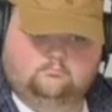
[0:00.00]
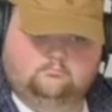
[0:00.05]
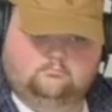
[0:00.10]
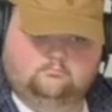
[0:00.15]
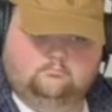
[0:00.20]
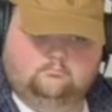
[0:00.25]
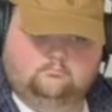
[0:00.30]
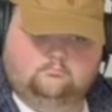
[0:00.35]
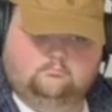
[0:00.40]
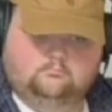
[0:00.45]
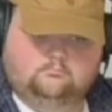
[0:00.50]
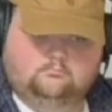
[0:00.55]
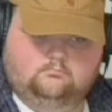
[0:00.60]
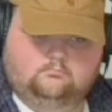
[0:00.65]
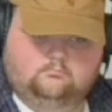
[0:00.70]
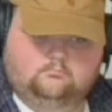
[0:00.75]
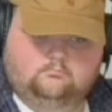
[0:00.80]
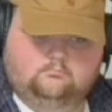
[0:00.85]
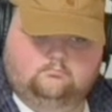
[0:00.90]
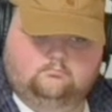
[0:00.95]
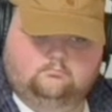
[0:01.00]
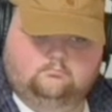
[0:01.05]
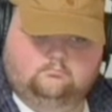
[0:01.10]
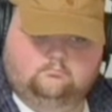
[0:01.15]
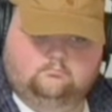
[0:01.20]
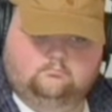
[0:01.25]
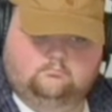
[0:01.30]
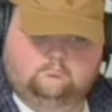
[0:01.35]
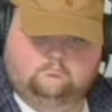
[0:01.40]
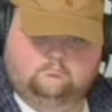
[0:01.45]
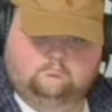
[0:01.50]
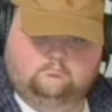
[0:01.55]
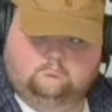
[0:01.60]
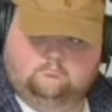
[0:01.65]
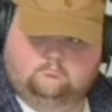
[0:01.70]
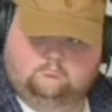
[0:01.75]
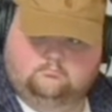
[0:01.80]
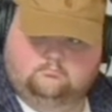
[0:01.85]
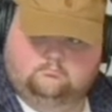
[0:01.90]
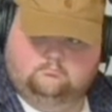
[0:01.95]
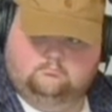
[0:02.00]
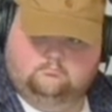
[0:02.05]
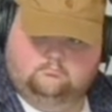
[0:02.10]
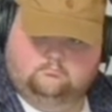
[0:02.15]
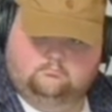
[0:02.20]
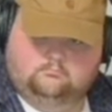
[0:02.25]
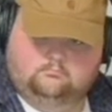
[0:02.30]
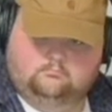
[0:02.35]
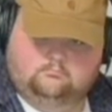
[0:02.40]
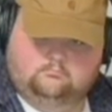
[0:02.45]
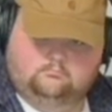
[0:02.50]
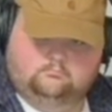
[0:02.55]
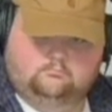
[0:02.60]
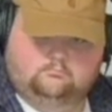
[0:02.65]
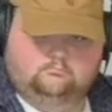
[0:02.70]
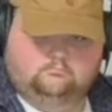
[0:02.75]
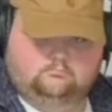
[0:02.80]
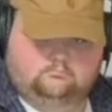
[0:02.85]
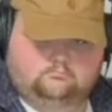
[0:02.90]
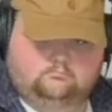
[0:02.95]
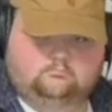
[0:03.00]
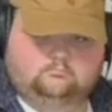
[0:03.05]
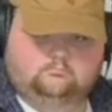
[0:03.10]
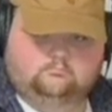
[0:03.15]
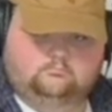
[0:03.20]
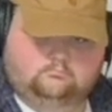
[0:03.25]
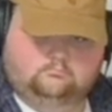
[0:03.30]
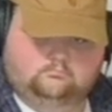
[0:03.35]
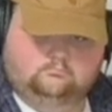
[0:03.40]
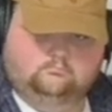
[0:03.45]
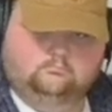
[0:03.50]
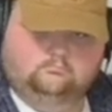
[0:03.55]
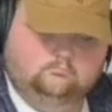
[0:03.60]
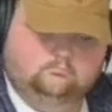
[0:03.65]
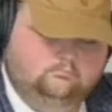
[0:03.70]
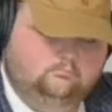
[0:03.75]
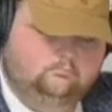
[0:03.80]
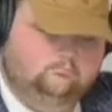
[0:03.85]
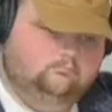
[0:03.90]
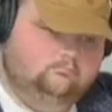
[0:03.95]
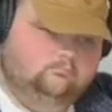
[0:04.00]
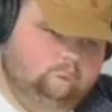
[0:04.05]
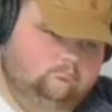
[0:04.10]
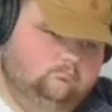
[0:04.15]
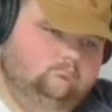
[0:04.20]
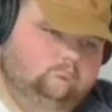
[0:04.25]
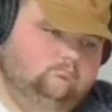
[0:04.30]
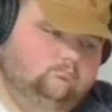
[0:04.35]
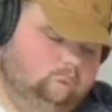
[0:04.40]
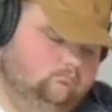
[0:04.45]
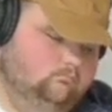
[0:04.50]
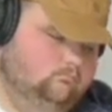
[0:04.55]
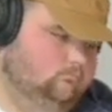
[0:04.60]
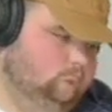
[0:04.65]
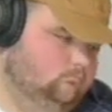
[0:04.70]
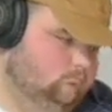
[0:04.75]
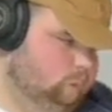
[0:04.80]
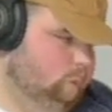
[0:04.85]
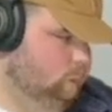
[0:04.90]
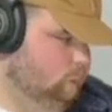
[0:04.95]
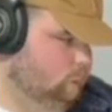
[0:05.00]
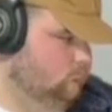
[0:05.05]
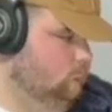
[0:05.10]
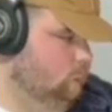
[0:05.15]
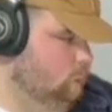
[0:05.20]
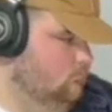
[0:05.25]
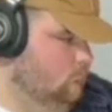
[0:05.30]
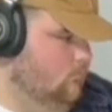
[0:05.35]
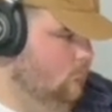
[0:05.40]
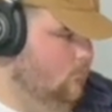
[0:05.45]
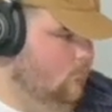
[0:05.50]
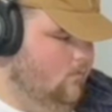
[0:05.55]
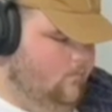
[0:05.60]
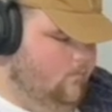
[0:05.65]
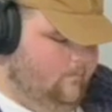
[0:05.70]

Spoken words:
This person isn't speaking.